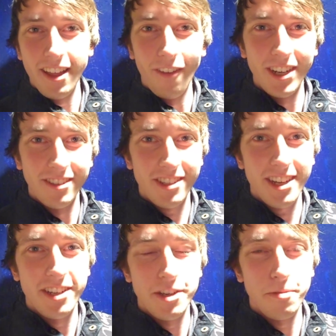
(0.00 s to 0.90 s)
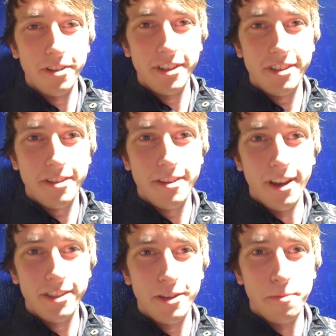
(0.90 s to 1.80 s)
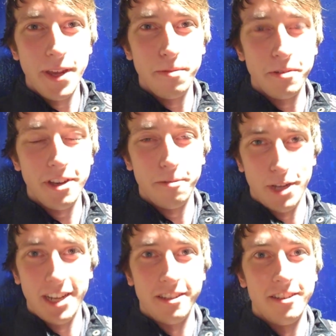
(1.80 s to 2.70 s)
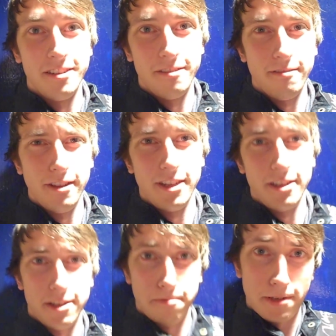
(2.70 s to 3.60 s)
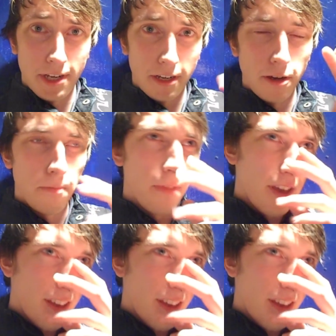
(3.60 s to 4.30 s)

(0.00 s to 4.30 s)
I went on stage. He wanted two people to help act in his sitcom.